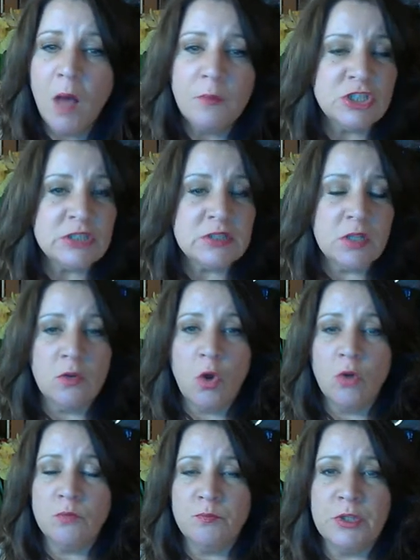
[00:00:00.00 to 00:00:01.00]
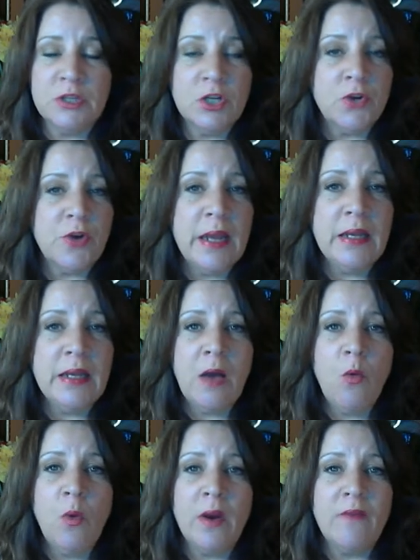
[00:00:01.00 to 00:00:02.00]
Just put the crate
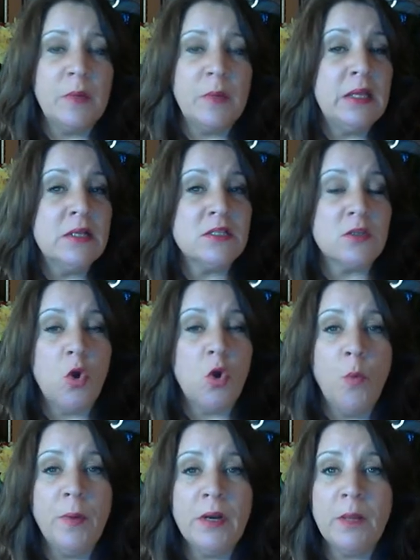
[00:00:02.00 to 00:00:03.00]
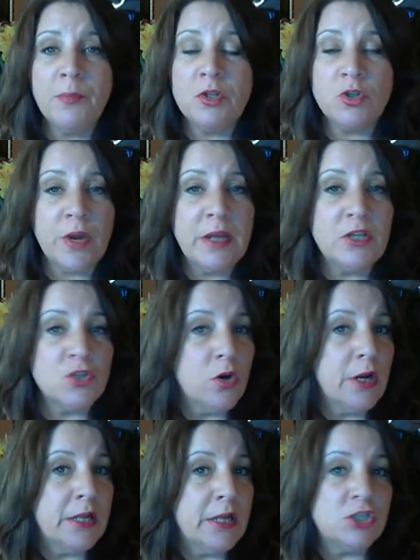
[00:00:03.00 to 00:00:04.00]
out where everybody is, open up the crate
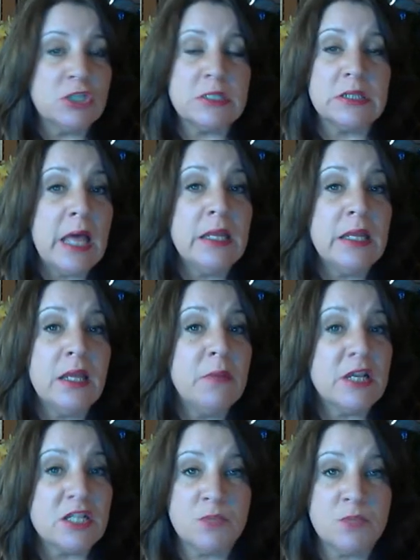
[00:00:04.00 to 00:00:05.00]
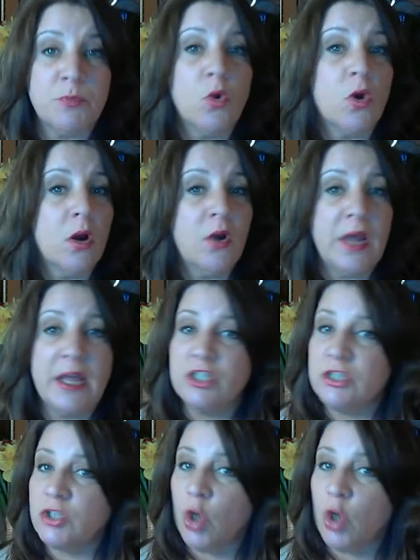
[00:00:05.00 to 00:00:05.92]
door, and just let him explore. Okay, just